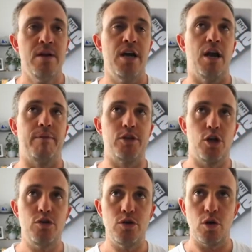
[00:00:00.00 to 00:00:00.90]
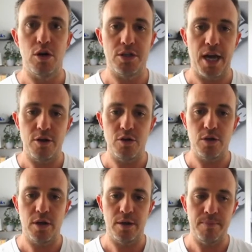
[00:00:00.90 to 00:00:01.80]
and I'm going to show you guys how you
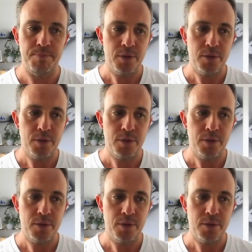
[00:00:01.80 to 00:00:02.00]
can